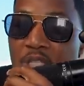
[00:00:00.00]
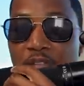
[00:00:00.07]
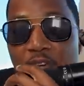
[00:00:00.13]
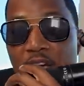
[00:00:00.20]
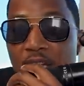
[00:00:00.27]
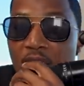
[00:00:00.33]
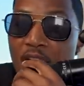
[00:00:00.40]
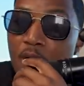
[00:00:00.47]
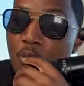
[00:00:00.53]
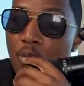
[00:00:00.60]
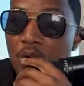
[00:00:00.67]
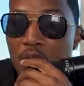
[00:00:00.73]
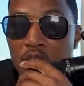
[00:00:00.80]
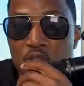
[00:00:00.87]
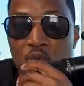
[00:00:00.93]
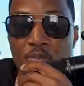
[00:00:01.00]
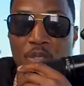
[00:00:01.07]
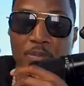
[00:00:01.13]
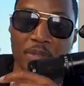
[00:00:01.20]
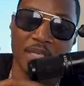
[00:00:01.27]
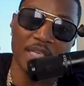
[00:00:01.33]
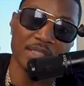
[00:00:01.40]
And if I can help one or two
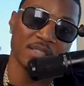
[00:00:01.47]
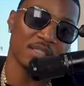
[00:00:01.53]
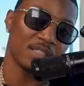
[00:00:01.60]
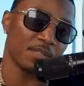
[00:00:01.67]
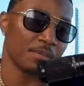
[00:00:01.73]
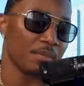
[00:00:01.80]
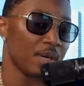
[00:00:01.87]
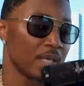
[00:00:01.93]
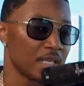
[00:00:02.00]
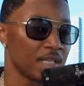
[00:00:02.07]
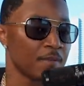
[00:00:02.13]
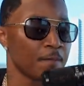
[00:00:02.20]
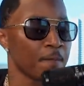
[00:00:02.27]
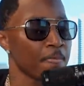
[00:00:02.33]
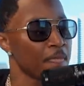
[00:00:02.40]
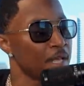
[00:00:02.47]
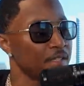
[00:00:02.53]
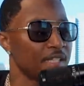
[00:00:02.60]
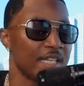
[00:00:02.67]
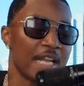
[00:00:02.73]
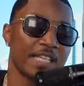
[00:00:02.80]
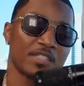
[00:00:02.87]
people get to some money,
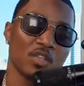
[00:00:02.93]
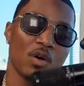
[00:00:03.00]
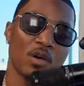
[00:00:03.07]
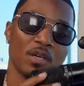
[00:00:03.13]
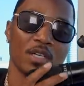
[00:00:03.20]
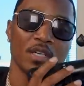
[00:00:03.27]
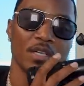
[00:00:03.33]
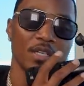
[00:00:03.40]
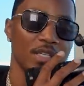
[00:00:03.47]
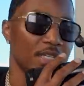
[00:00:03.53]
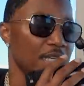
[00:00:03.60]
then that's all good.